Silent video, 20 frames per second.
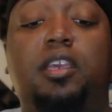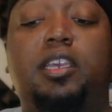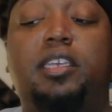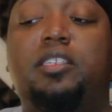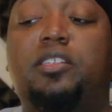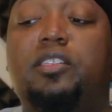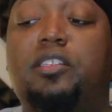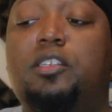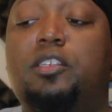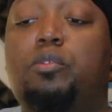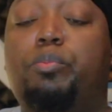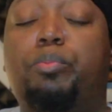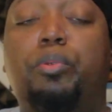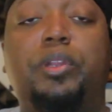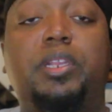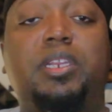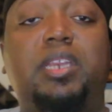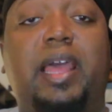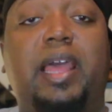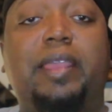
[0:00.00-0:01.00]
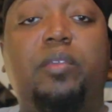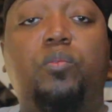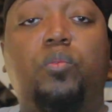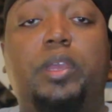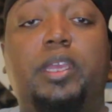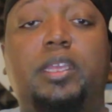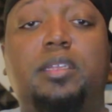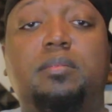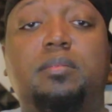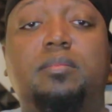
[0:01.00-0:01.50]
It's still pretty
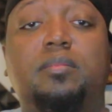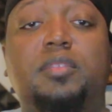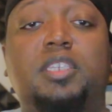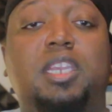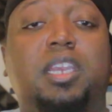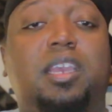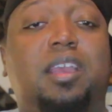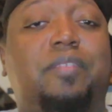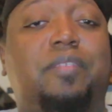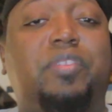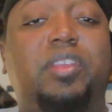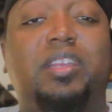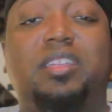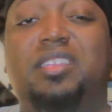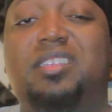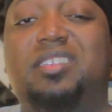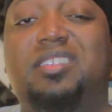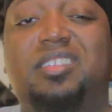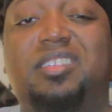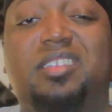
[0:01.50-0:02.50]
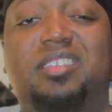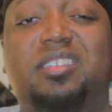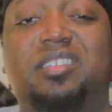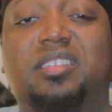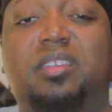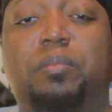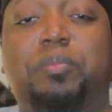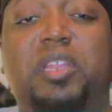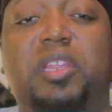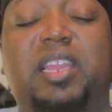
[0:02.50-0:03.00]
lightweight. I think they said
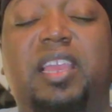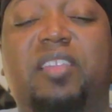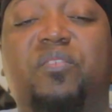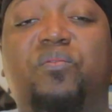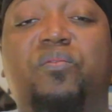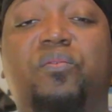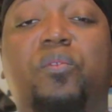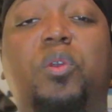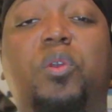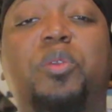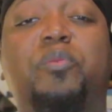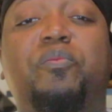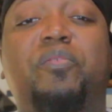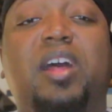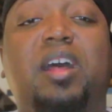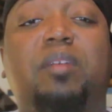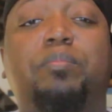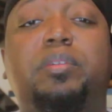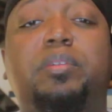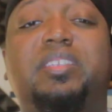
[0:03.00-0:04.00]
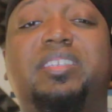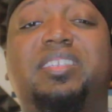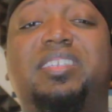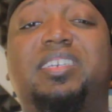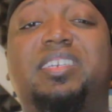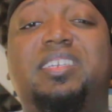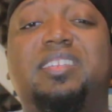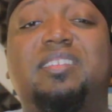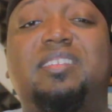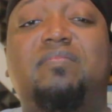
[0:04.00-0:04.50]
it's something like
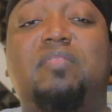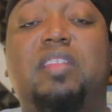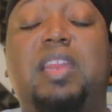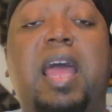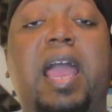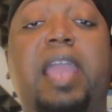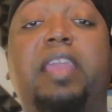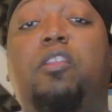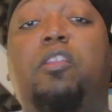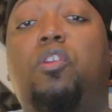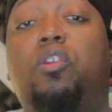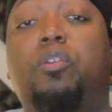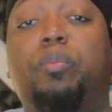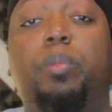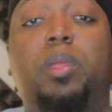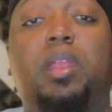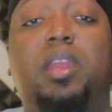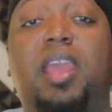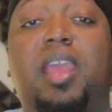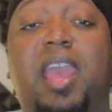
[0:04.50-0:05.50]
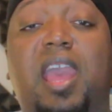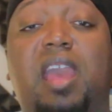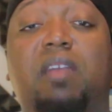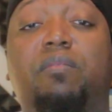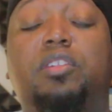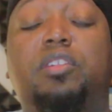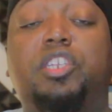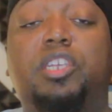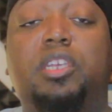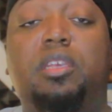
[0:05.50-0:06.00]
45% lighter than the
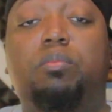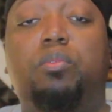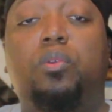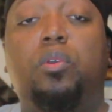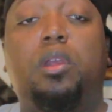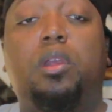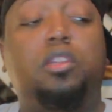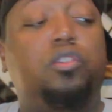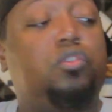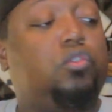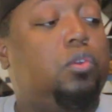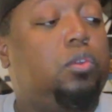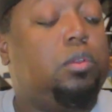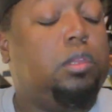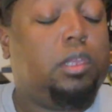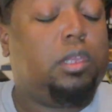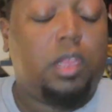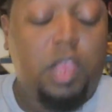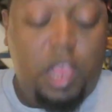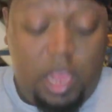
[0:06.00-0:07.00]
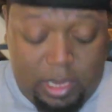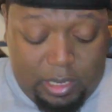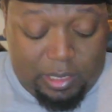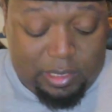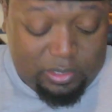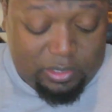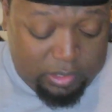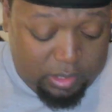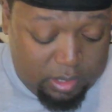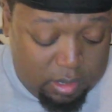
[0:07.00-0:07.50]
average keyboard controller.
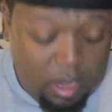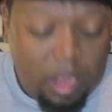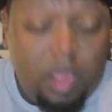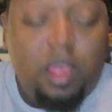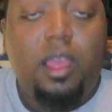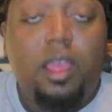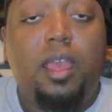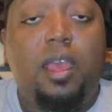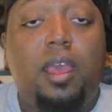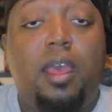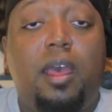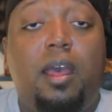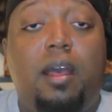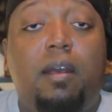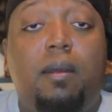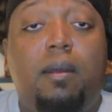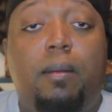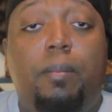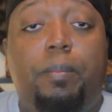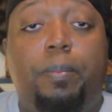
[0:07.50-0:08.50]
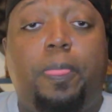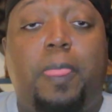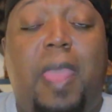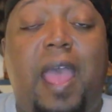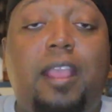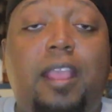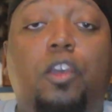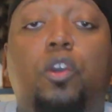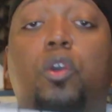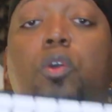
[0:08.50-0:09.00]
Listen,
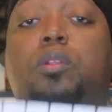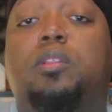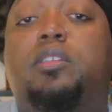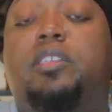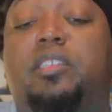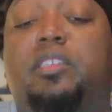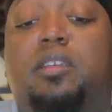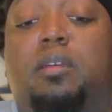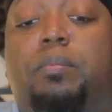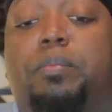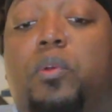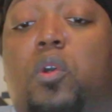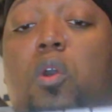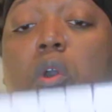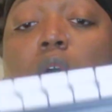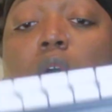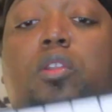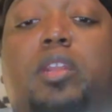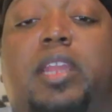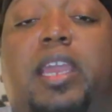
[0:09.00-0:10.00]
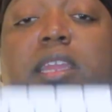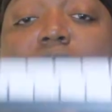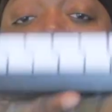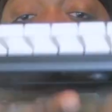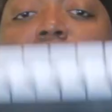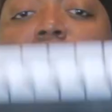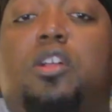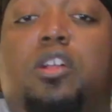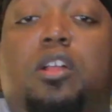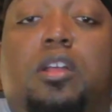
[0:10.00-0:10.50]
I can hold this up all night
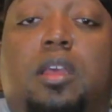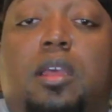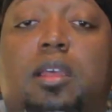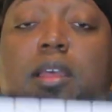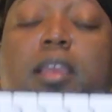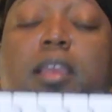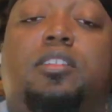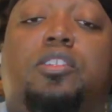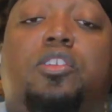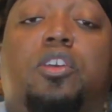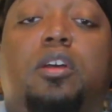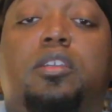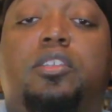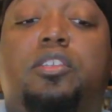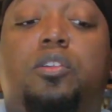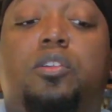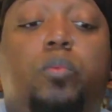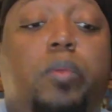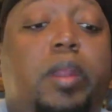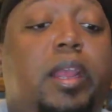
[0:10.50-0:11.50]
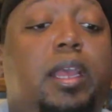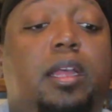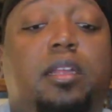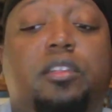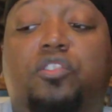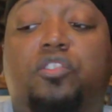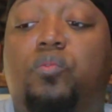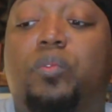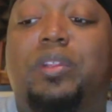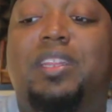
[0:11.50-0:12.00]
long. I can toss it
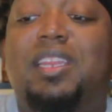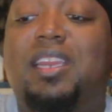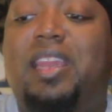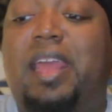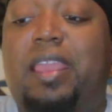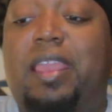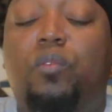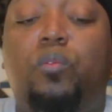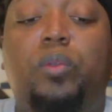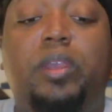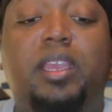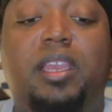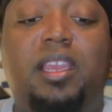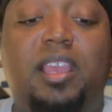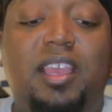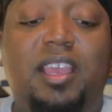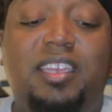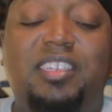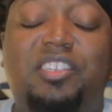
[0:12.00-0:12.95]
around. It's really lightweight.